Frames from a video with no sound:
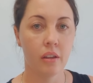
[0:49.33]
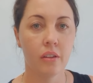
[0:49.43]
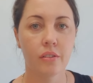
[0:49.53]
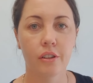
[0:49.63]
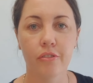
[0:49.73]

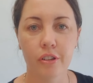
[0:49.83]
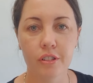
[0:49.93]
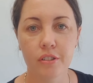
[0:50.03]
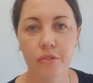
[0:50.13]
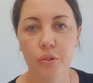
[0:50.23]
So
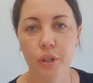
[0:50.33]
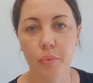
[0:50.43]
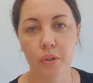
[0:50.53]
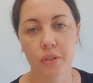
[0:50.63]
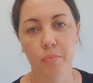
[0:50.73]
first of all, you
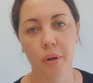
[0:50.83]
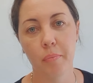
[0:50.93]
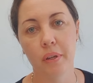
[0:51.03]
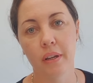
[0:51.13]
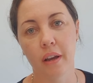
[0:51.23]
want to prep
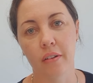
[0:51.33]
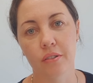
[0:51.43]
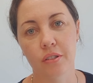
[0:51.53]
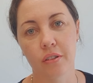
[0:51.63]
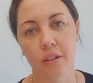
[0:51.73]
your nails
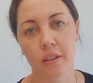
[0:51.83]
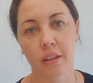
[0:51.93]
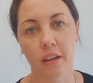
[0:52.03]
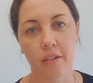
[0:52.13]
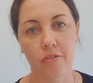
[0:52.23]
so that
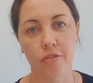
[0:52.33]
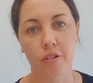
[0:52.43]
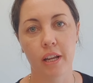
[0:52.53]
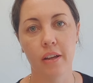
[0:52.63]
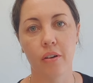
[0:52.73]
they're
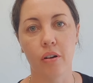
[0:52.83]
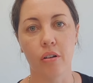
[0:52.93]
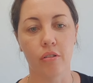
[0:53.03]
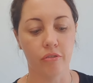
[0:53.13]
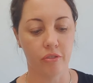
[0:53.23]
free
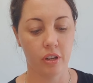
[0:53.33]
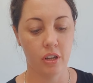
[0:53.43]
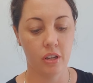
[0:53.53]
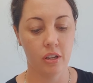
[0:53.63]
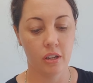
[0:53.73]
of
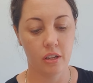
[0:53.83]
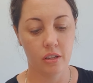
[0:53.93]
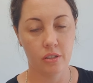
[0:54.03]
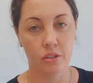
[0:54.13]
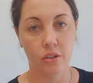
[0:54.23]

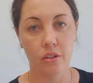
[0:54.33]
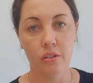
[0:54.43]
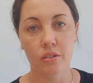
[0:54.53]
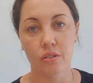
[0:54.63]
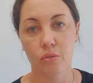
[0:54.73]

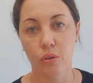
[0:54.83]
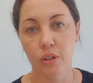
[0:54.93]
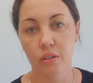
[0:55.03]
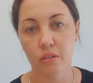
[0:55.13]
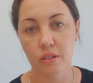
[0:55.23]
dirt,
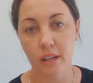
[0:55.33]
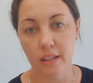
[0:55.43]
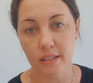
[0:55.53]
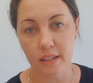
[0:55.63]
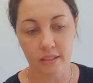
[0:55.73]
oils and
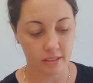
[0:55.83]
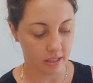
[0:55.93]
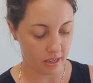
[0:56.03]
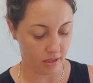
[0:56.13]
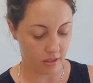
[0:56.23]
dead
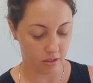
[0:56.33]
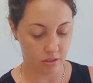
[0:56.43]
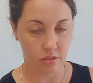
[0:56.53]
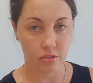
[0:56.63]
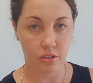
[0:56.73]
skin.
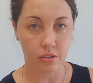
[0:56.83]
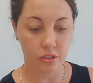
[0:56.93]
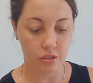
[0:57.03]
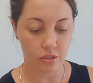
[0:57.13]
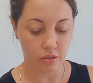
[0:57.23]
So to
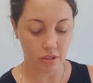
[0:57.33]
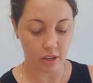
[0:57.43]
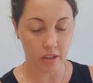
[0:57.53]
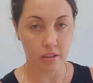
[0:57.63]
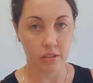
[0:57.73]
do
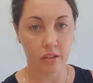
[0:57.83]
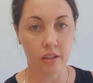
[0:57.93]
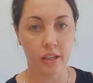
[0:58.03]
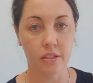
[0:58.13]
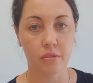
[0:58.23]
that, you
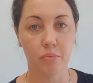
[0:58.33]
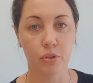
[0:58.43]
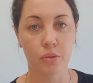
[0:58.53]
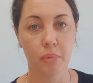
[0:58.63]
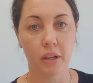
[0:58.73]
need to push
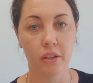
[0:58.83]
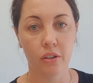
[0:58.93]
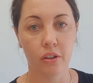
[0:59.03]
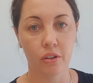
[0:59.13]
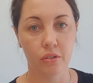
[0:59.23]
back your
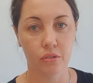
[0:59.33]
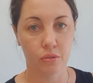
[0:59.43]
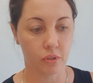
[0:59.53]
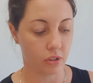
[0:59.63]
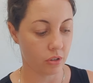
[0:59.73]
cuticles
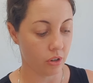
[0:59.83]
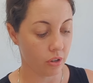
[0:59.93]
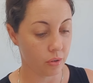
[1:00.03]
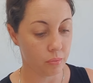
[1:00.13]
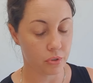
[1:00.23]
with a
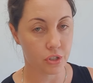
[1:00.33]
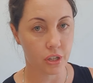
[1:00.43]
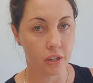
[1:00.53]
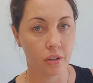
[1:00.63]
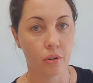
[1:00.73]
cuticle
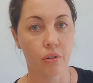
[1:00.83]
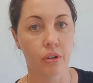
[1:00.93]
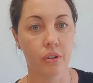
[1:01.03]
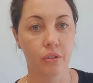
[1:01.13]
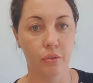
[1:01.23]
pusher
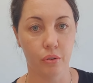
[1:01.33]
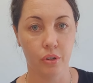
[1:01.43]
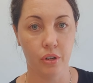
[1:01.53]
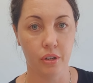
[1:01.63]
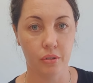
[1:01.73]
or
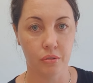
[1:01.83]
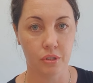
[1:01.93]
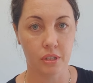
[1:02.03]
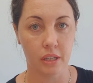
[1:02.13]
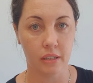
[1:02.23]
cuticle
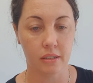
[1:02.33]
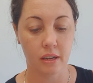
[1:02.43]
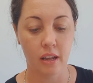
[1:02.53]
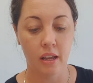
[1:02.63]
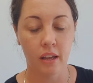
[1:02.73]
sticks.
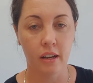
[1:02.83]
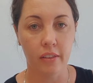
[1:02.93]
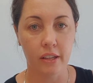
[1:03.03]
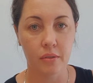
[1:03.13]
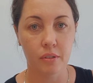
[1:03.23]
Now
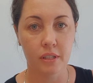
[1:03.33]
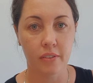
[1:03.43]
these ones have